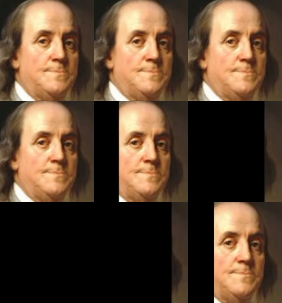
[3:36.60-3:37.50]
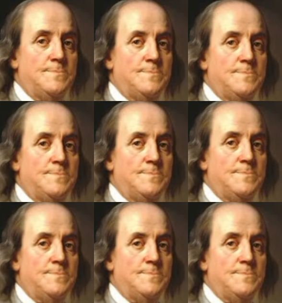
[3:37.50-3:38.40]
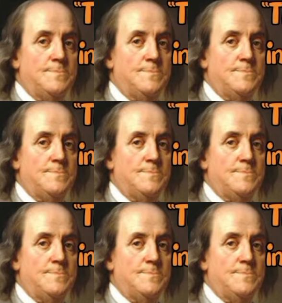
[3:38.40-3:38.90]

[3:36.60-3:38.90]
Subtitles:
[no speech]